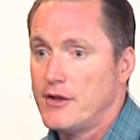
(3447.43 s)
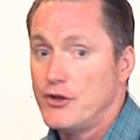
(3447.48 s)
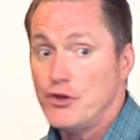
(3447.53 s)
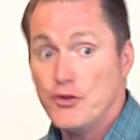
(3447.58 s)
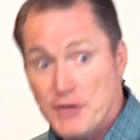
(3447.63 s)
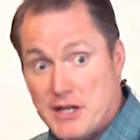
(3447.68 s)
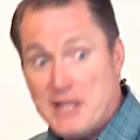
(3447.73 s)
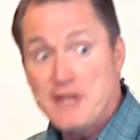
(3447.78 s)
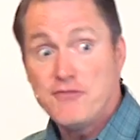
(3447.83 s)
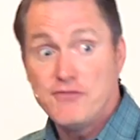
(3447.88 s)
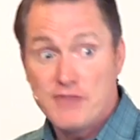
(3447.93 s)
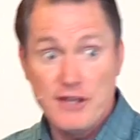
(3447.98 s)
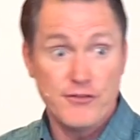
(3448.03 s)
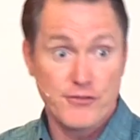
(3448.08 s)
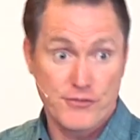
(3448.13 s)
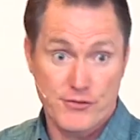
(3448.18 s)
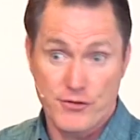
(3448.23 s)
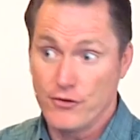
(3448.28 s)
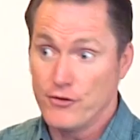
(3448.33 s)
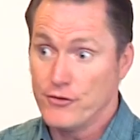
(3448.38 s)
You need
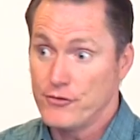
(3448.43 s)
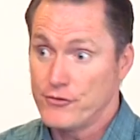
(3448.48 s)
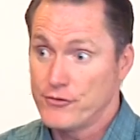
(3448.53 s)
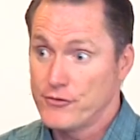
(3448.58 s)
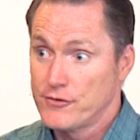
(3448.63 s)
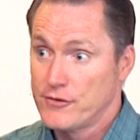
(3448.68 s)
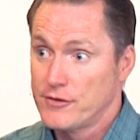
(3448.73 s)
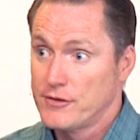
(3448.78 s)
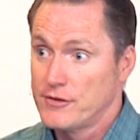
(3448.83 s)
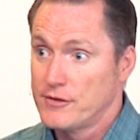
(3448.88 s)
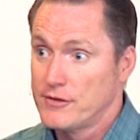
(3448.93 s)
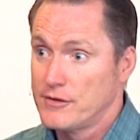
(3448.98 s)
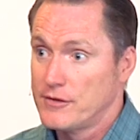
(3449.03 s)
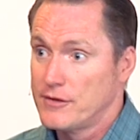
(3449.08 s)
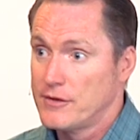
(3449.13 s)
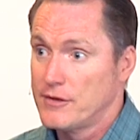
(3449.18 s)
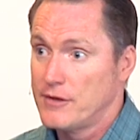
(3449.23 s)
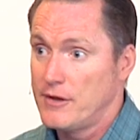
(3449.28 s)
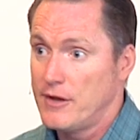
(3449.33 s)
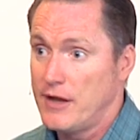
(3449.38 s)
these truths.
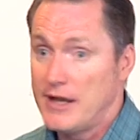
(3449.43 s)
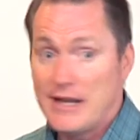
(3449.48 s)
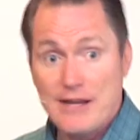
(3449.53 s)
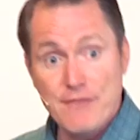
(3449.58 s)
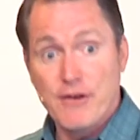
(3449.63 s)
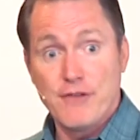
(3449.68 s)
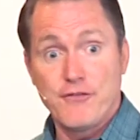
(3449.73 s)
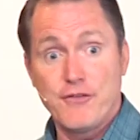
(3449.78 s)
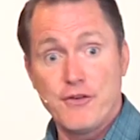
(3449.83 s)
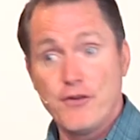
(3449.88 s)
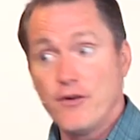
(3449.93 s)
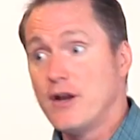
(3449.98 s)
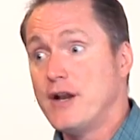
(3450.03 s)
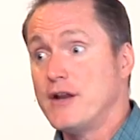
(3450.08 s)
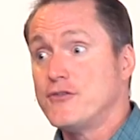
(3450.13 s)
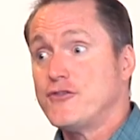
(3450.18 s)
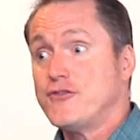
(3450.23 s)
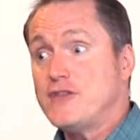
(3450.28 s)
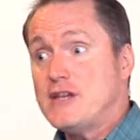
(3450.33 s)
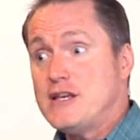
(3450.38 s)
And even if you're in
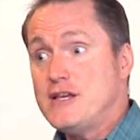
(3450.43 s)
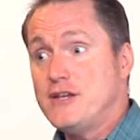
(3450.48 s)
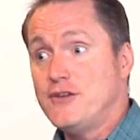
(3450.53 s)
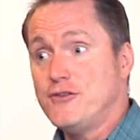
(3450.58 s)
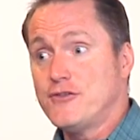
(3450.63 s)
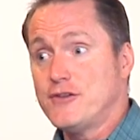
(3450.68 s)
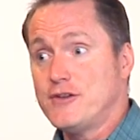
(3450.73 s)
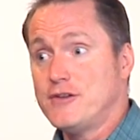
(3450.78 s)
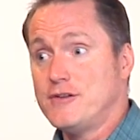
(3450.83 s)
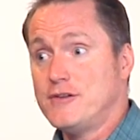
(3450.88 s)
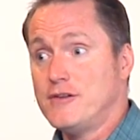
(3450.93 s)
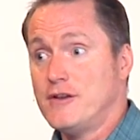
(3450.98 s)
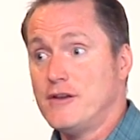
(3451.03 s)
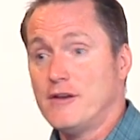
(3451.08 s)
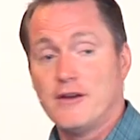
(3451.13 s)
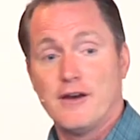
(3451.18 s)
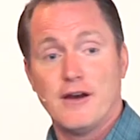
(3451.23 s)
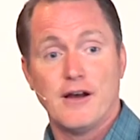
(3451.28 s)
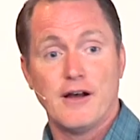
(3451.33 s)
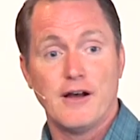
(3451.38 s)
a season
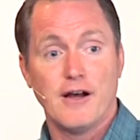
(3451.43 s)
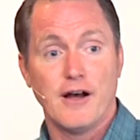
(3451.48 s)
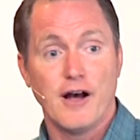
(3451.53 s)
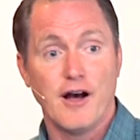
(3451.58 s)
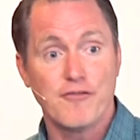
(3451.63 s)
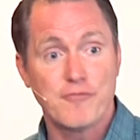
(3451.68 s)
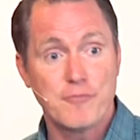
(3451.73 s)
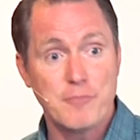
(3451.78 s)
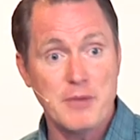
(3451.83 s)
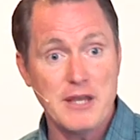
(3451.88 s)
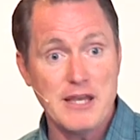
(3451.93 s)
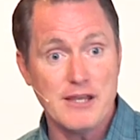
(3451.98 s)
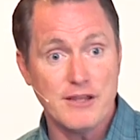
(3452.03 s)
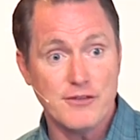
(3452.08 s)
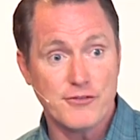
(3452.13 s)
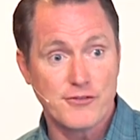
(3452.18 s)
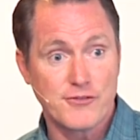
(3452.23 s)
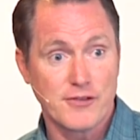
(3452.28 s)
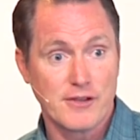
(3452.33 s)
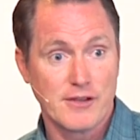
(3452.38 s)
of
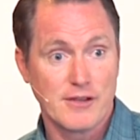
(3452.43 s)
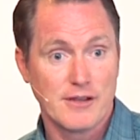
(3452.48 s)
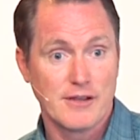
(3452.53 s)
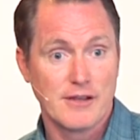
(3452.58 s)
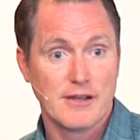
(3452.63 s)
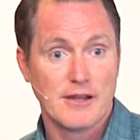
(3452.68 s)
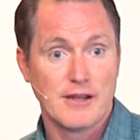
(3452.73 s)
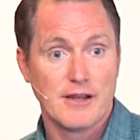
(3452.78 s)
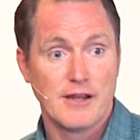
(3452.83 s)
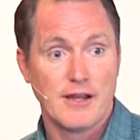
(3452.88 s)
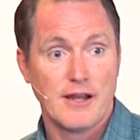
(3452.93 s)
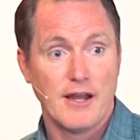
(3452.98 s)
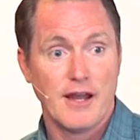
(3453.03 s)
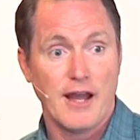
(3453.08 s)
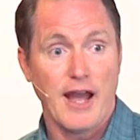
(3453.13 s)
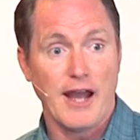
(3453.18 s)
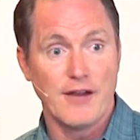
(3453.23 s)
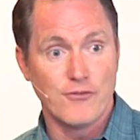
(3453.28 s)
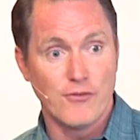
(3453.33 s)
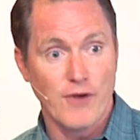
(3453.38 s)
peace
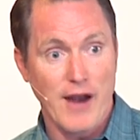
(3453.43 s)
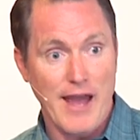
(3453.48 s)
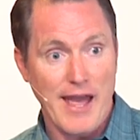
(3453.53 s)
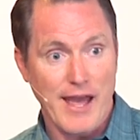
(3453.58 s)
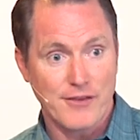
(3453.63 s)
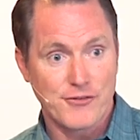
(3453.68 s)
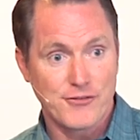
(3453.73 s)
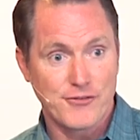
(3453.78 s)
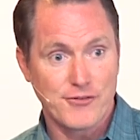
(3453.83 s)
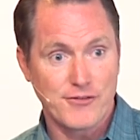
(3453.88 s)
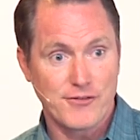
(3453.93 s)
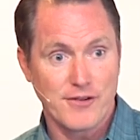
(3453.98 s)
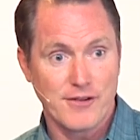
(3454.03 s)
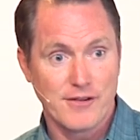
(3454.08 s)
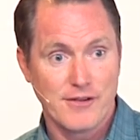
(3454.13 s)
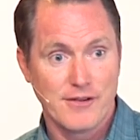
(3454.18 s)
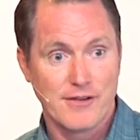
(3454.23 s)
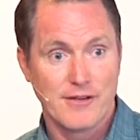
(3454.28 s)
and rest